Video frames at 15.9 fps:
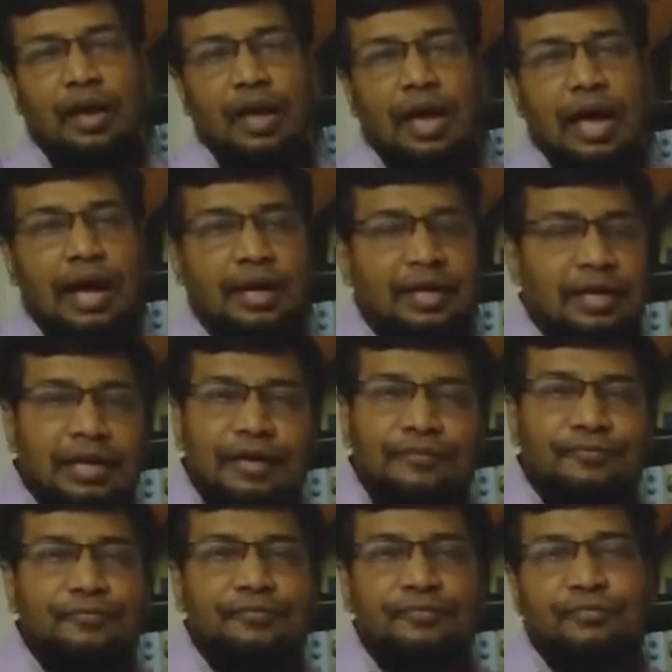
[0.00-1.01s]
And
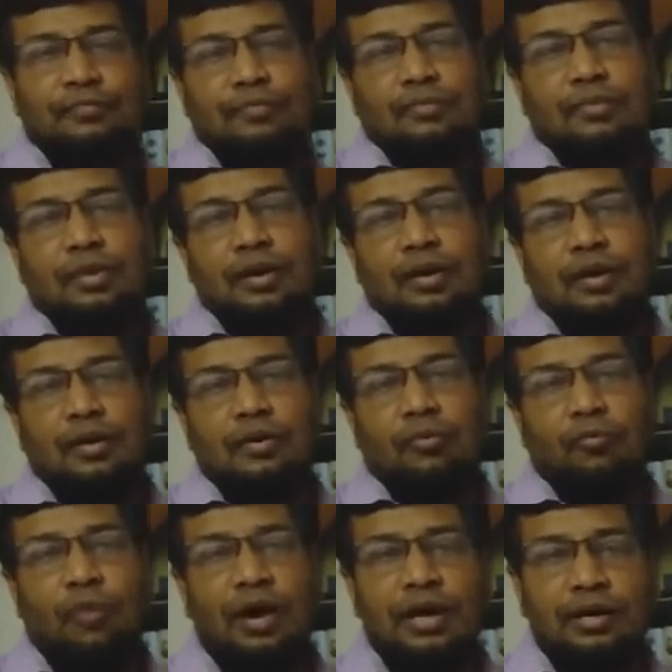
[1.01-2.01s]
if
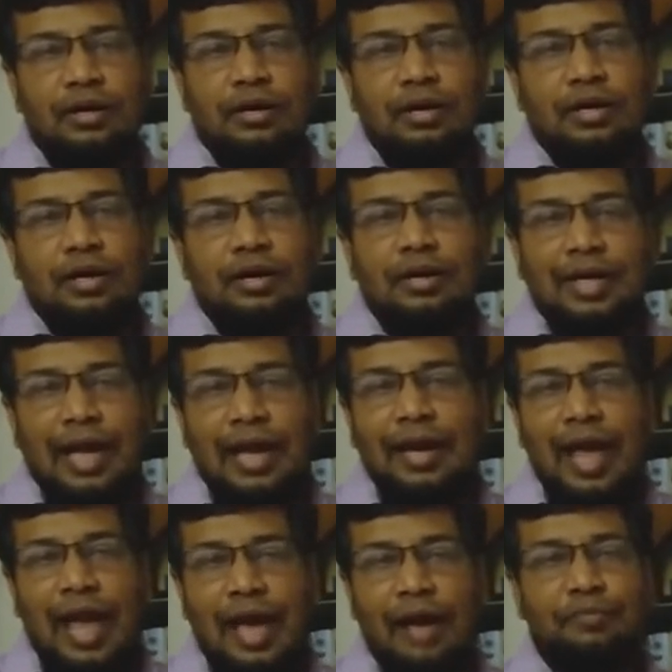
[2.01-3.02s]
one can
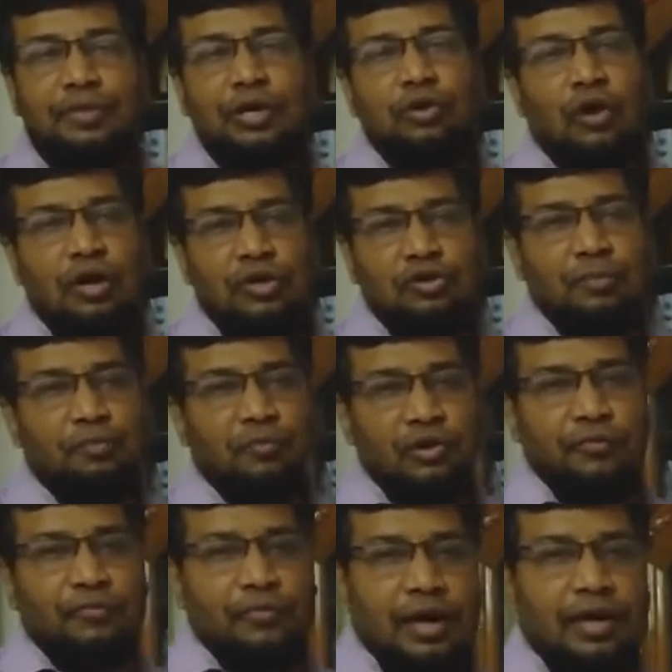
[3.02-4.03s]
have the knowledge of
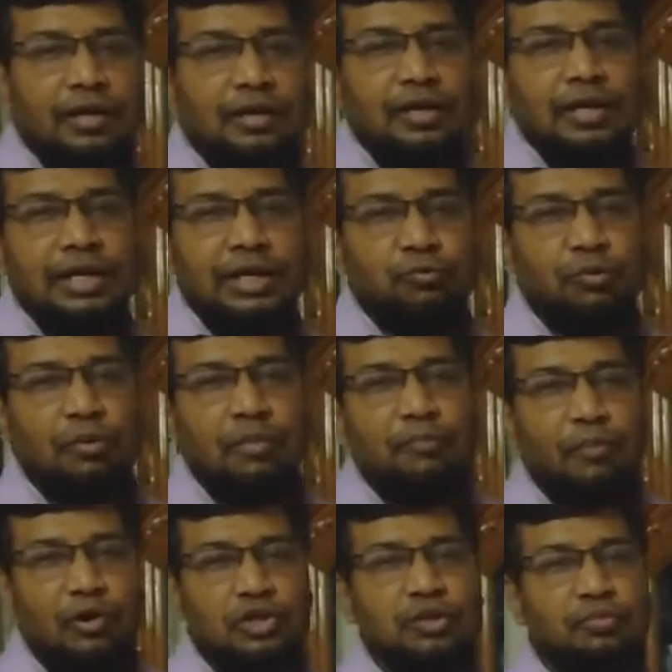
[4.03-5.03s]
modifier, it will be
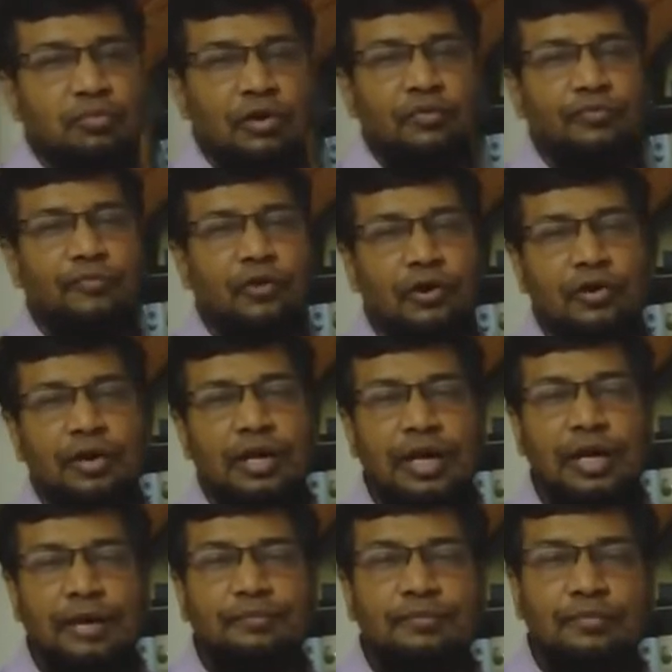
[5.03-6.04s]
possible for
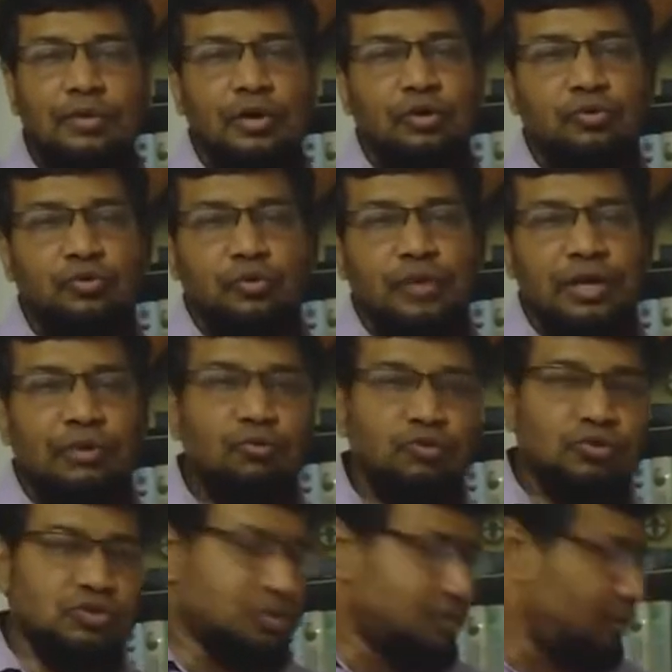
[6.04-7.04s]
him to
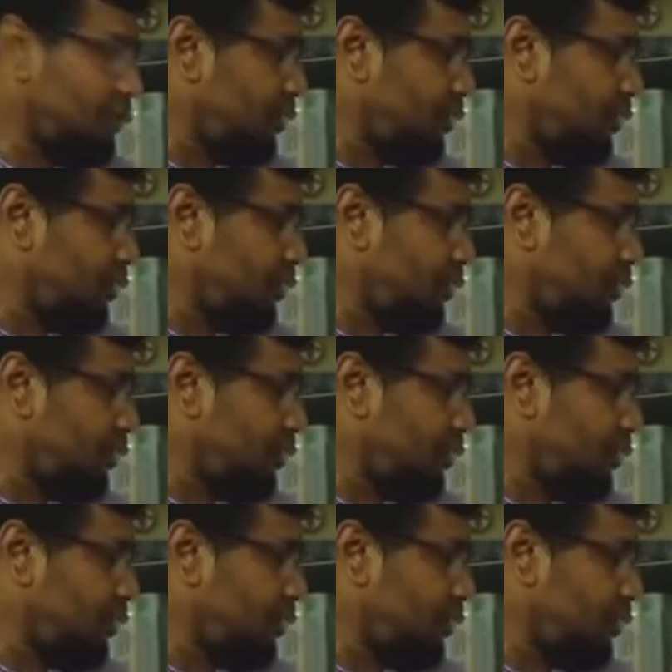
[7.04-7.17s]
use